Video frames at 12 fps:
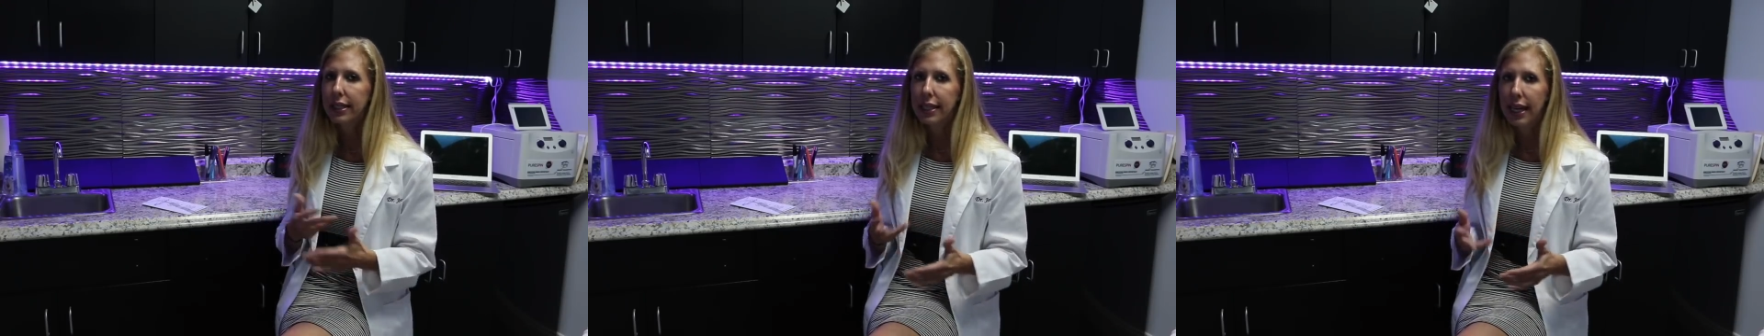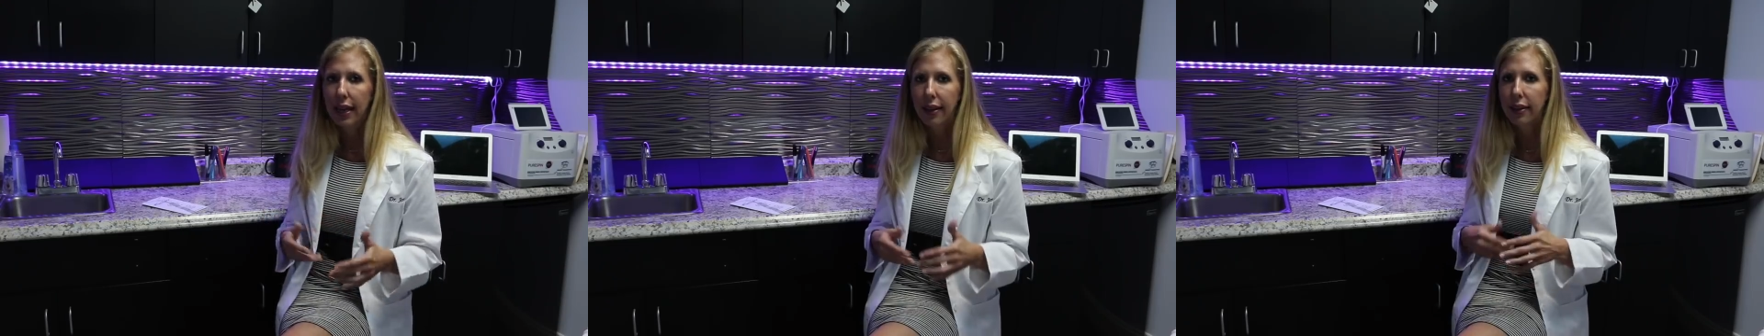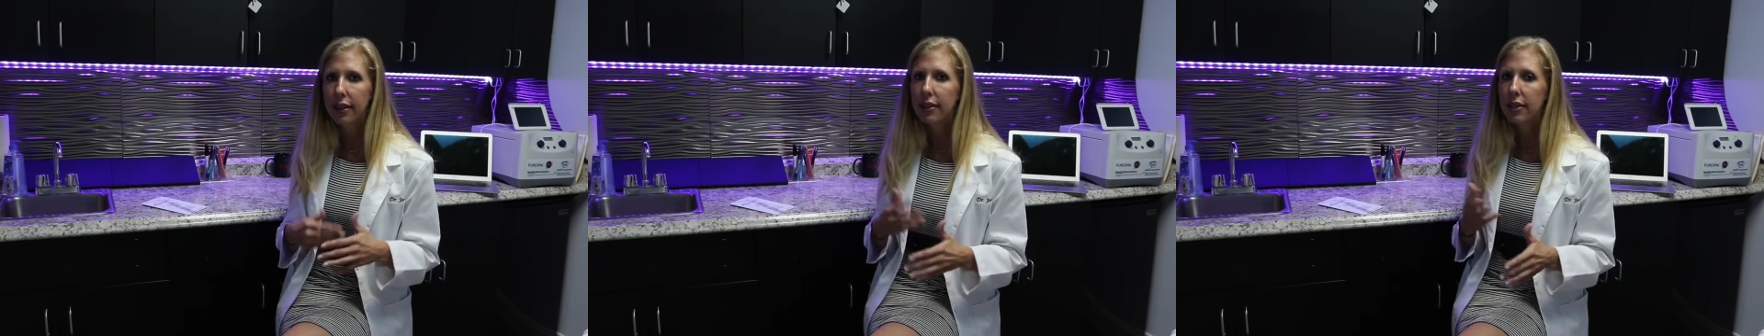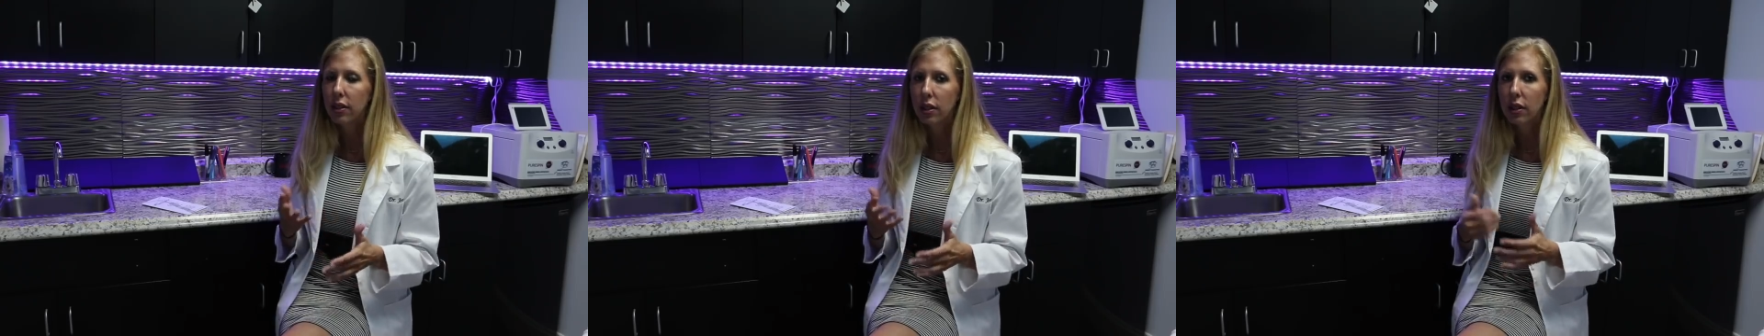
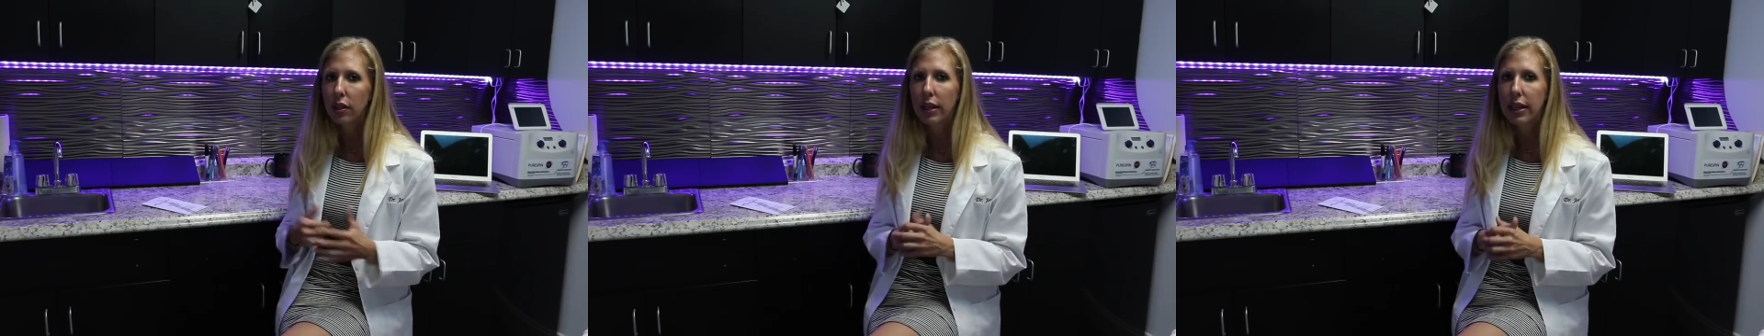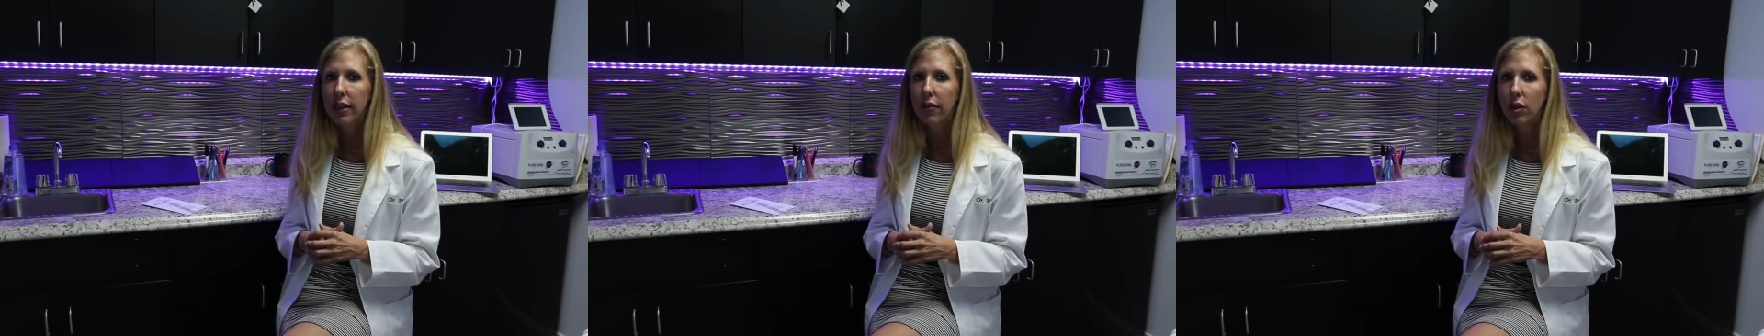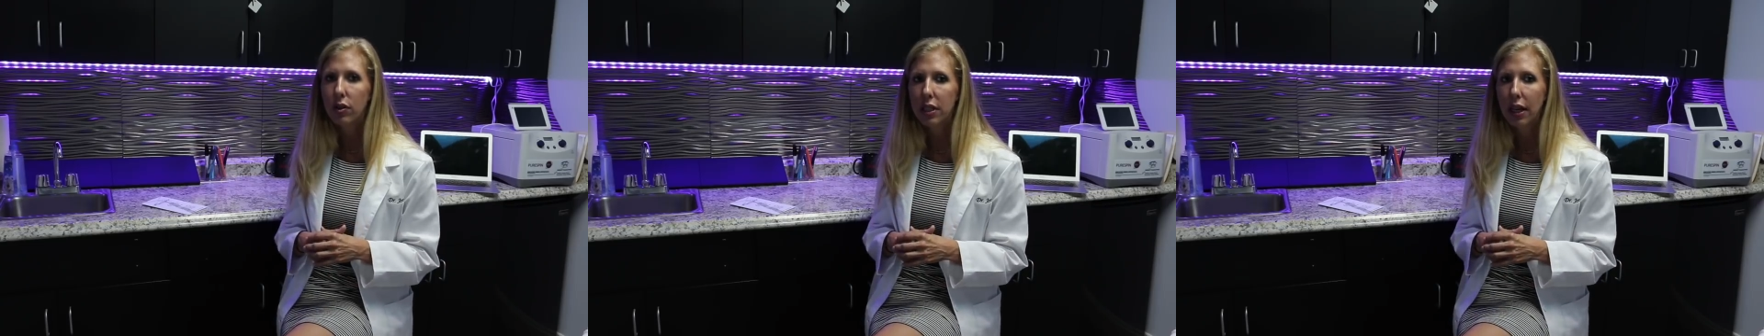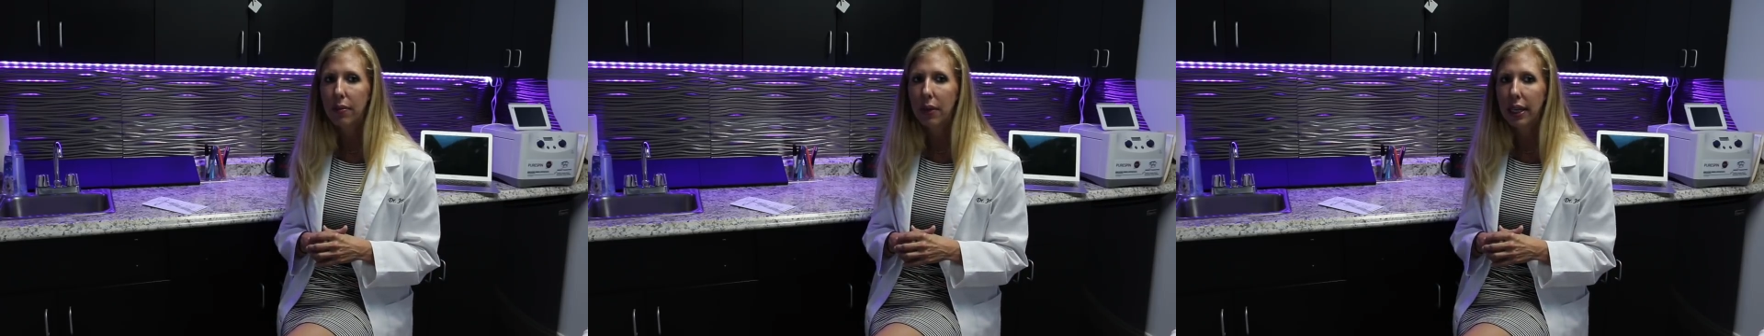Cialis or any of those
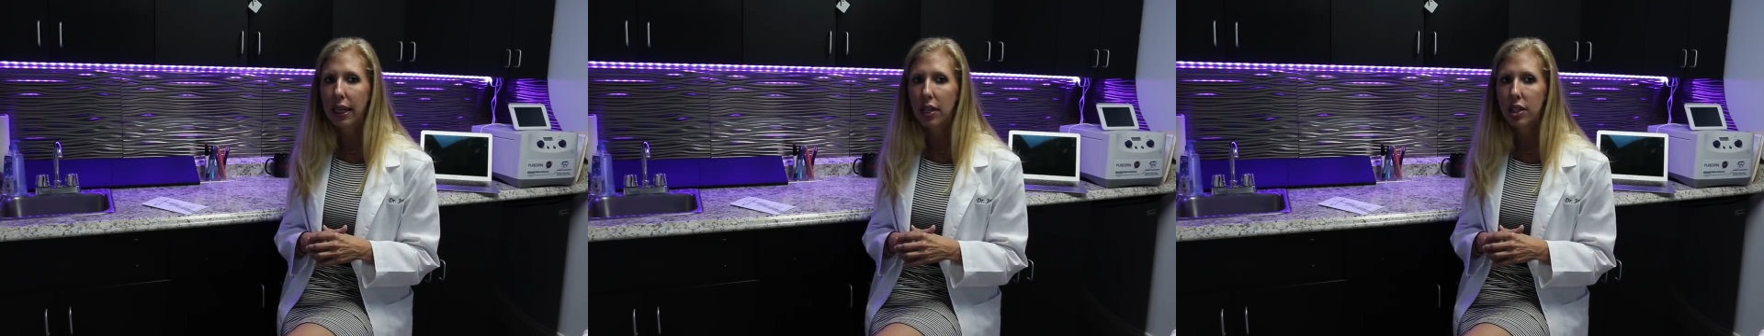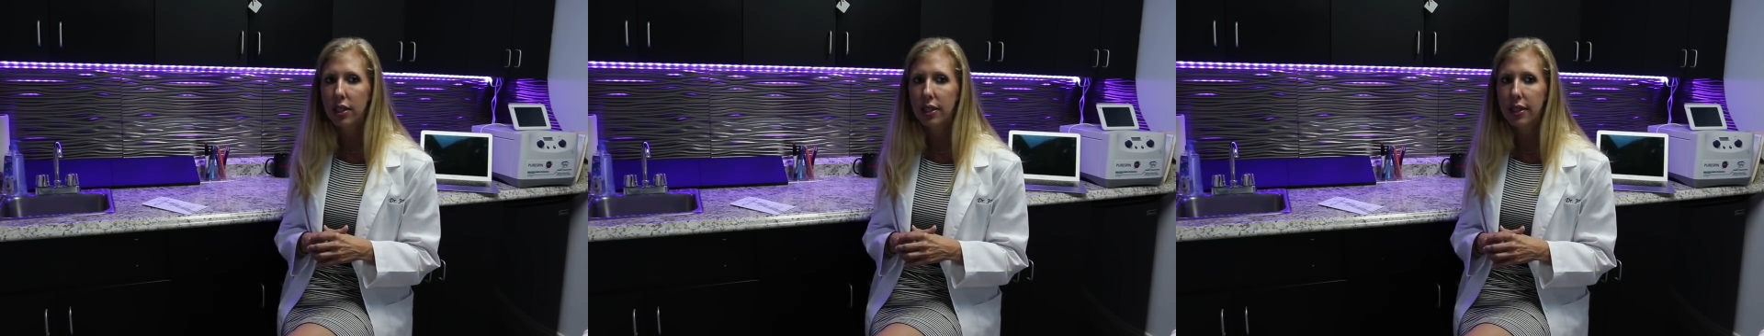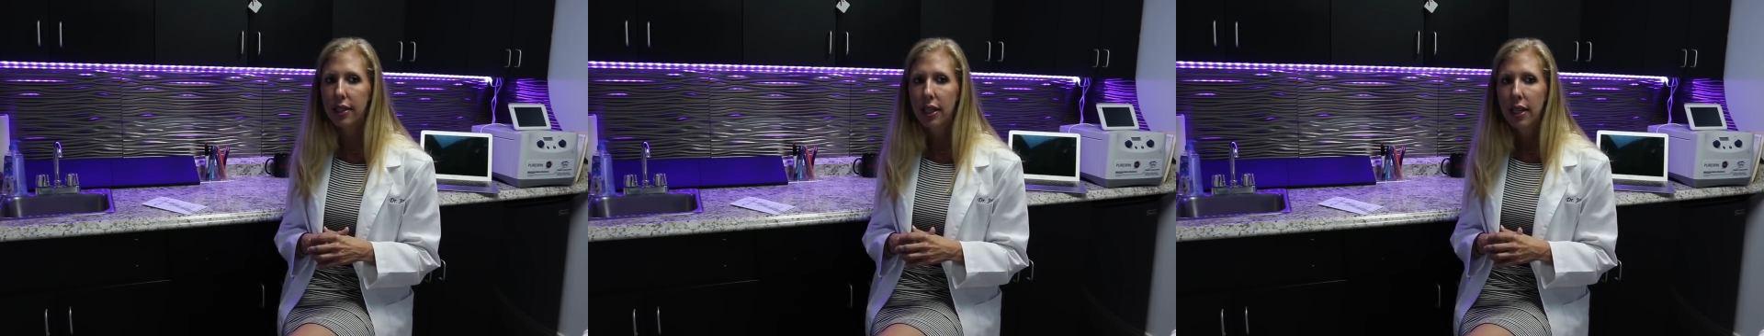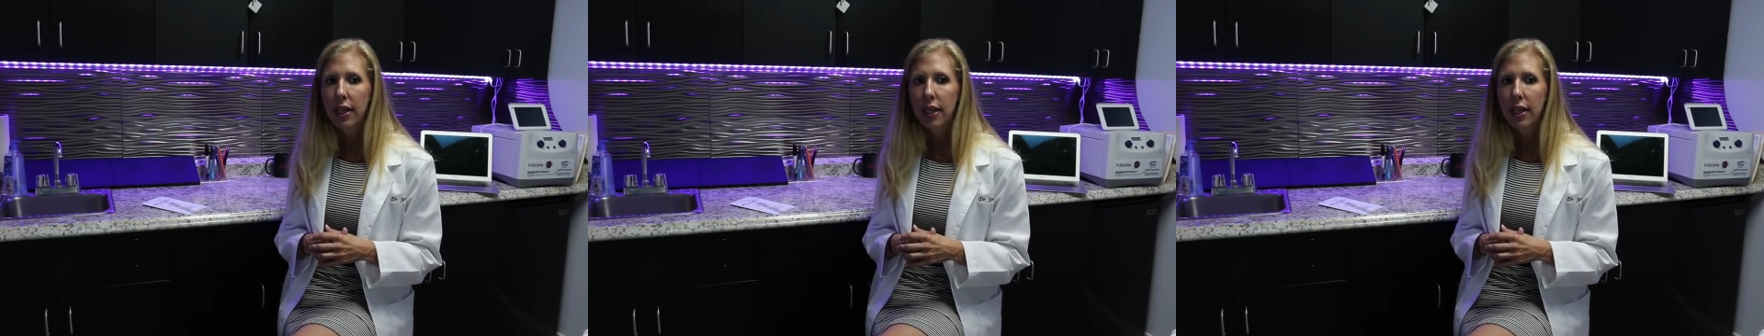type medications.